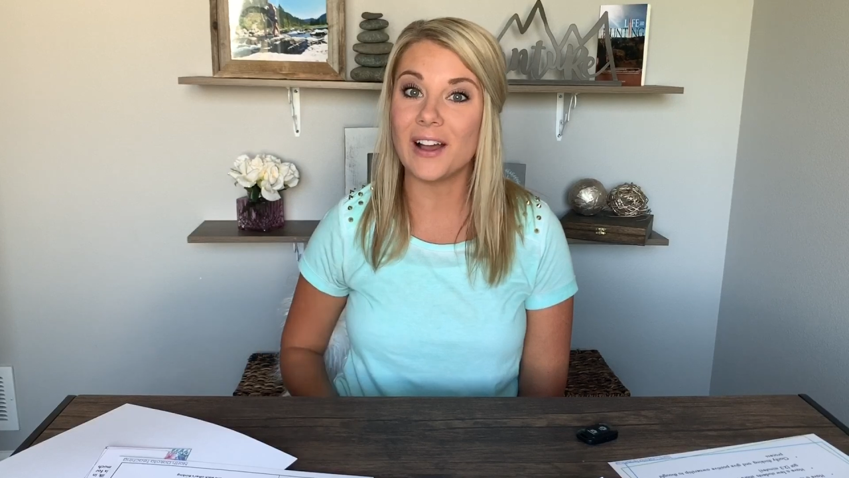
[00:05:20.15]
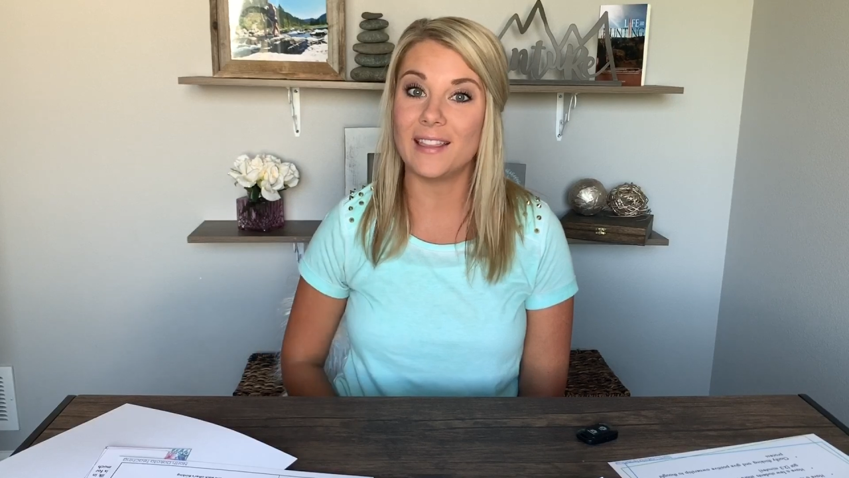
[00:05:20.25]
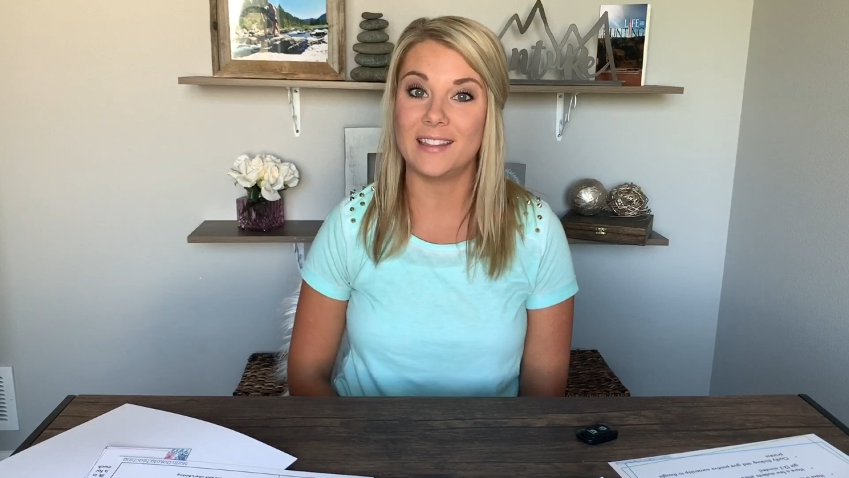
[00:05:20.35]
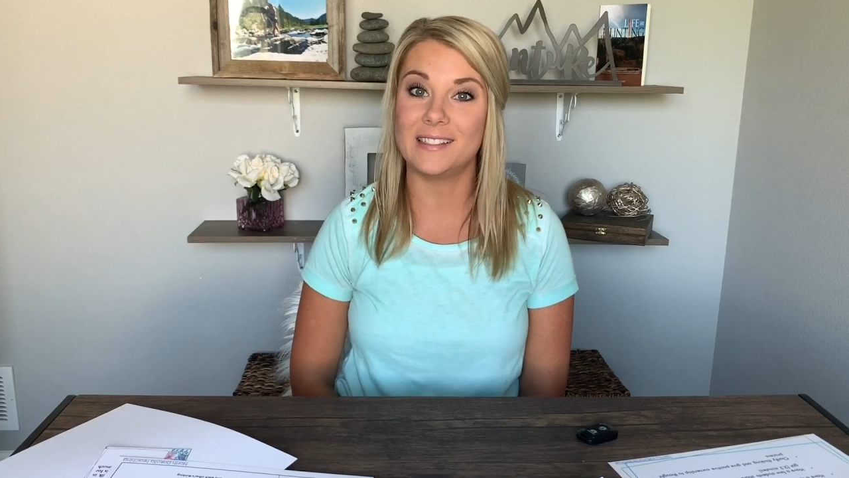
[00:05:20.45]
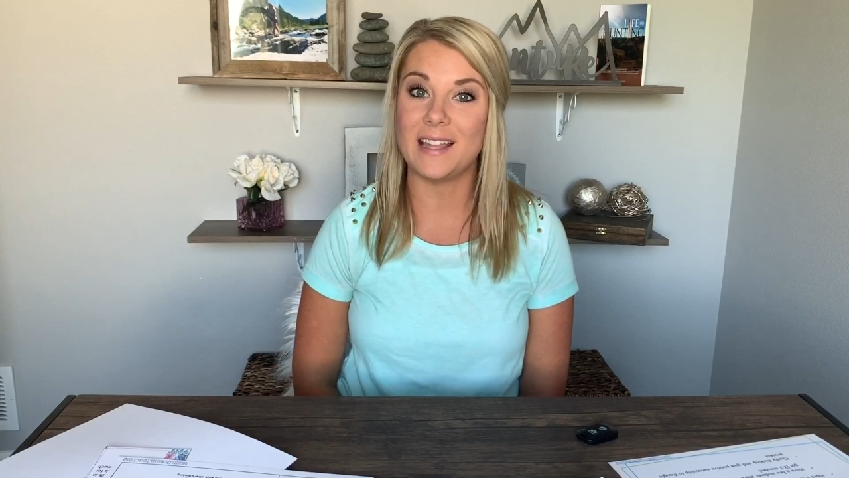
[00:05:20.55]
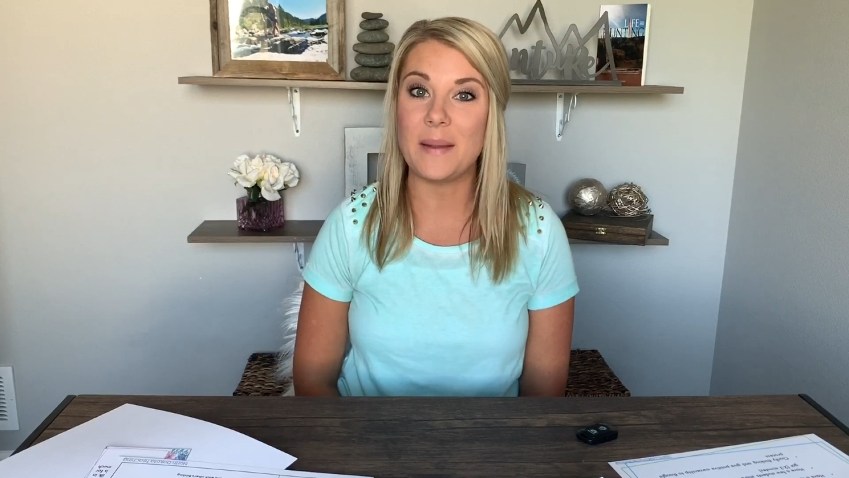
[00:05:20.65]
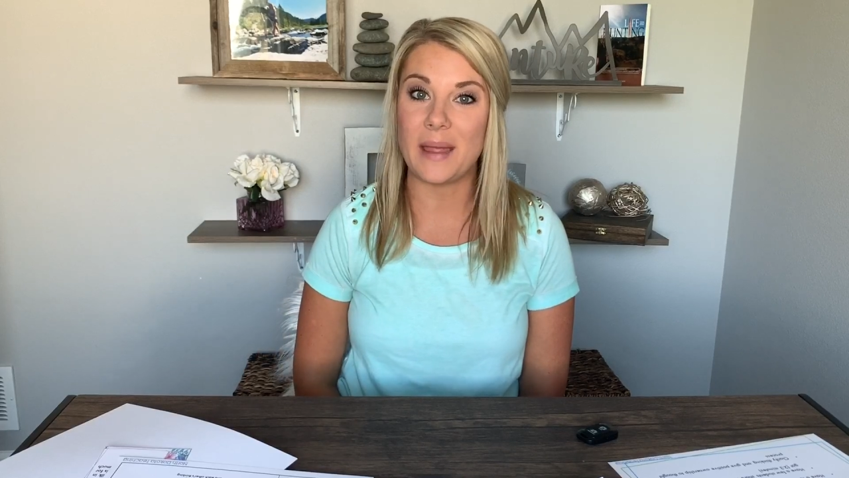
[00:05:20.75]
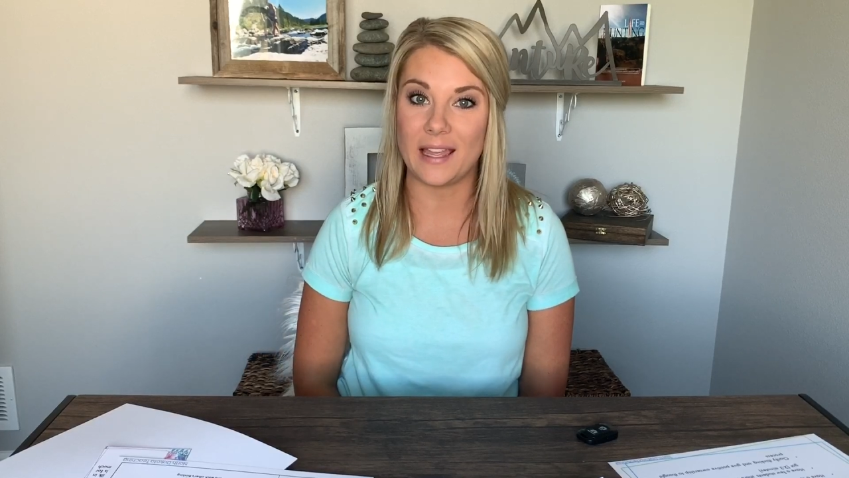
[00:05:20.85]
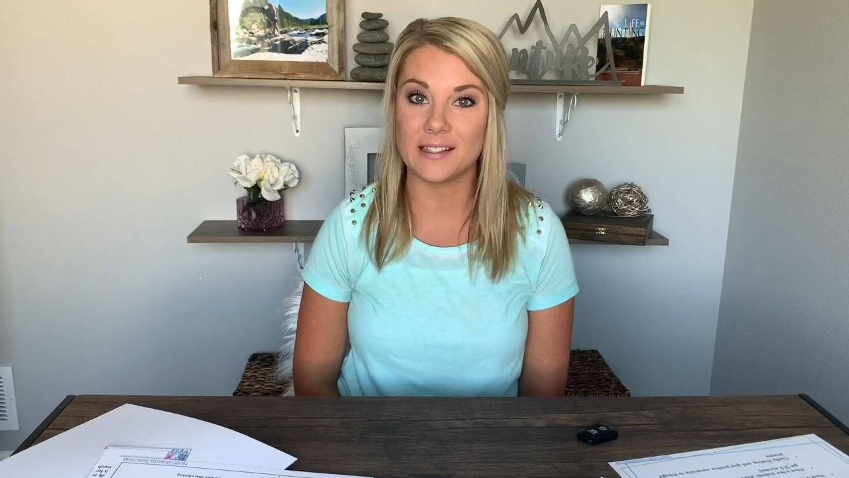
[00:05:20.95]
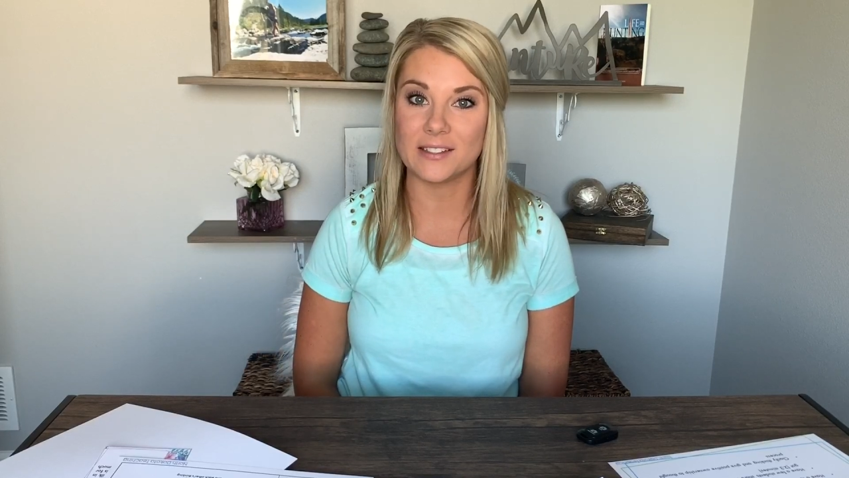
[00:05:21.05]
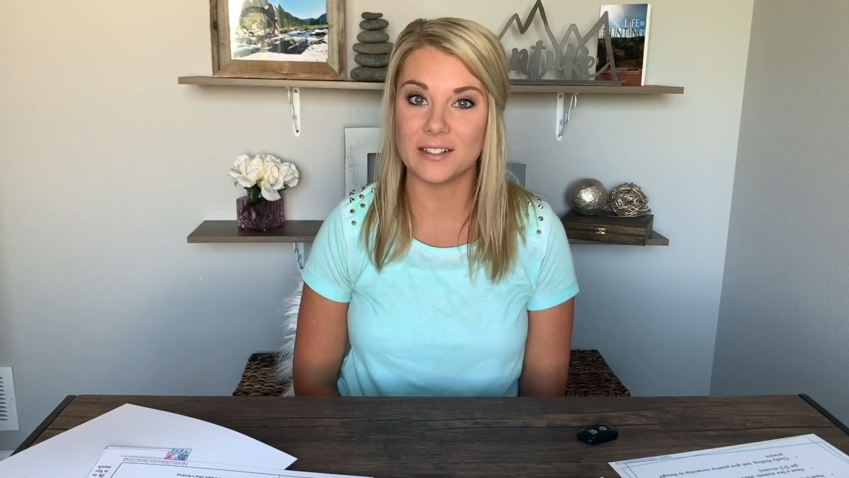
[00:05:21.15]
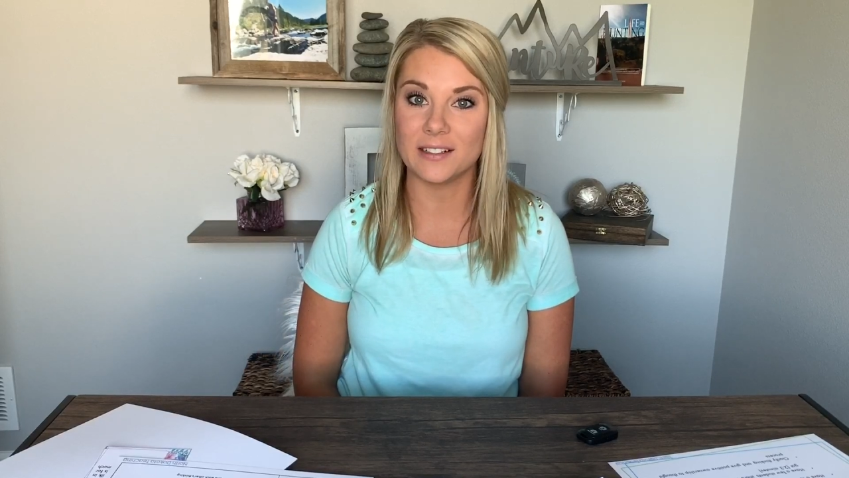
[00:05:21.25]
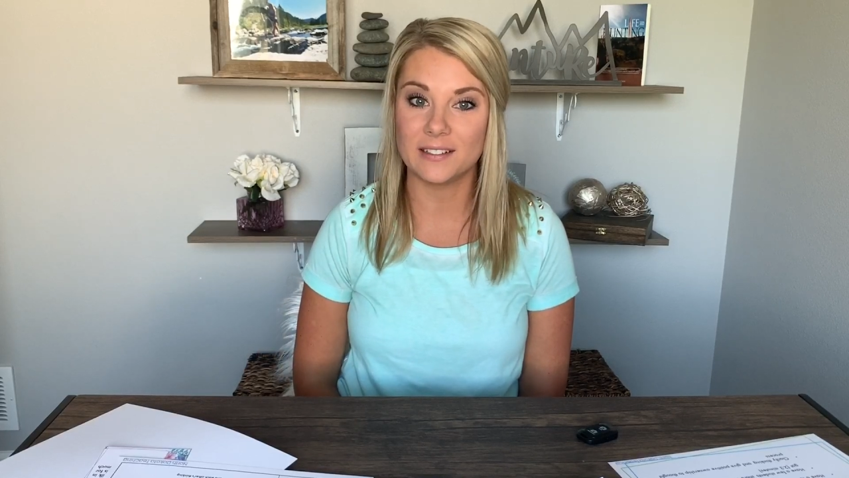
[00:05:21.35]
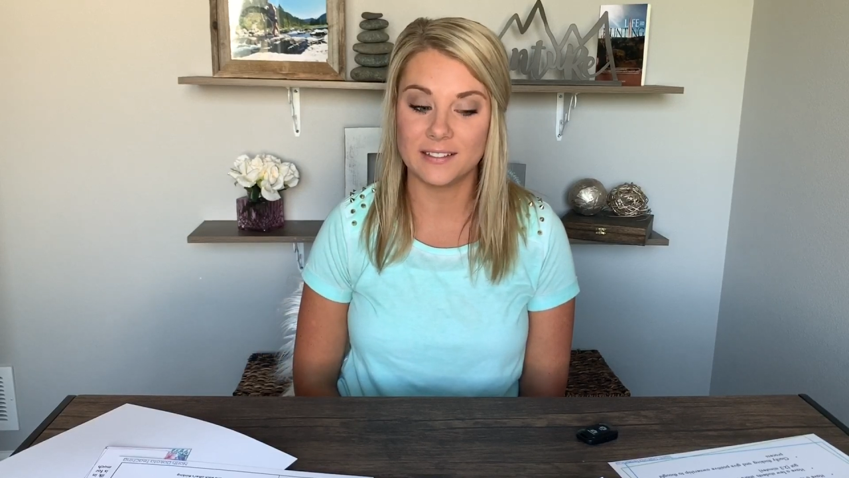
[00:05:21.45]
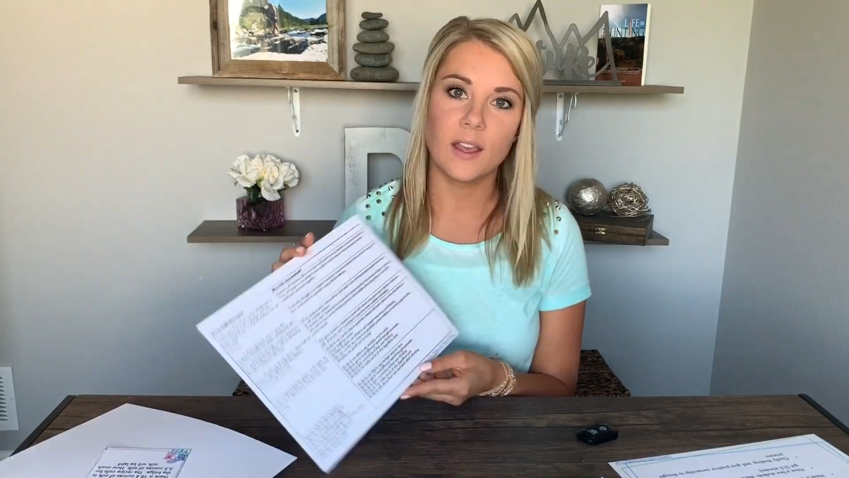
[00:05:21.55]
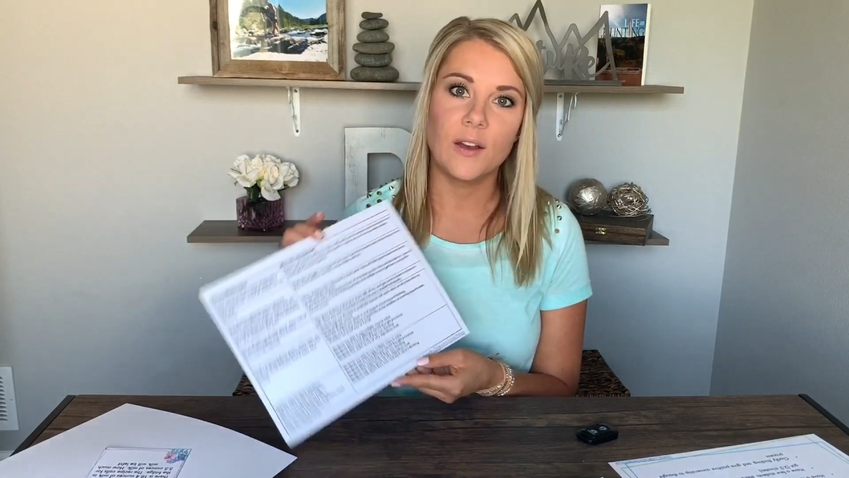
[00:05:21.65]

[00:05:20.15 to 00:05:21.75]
got the same answer.